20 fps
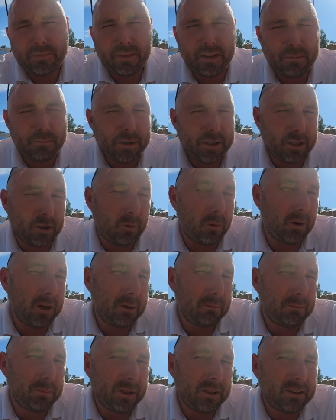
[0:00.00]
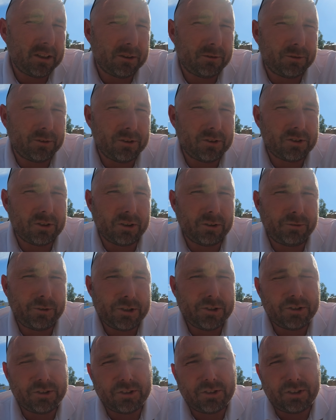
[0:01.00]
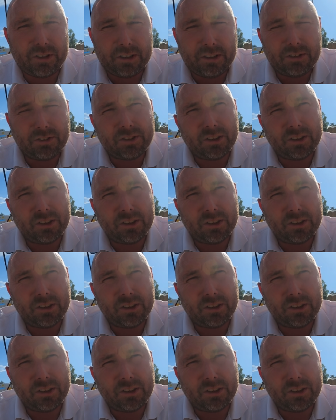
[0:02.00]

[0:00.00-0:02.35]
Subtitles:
that made quite a big difference on efficiency.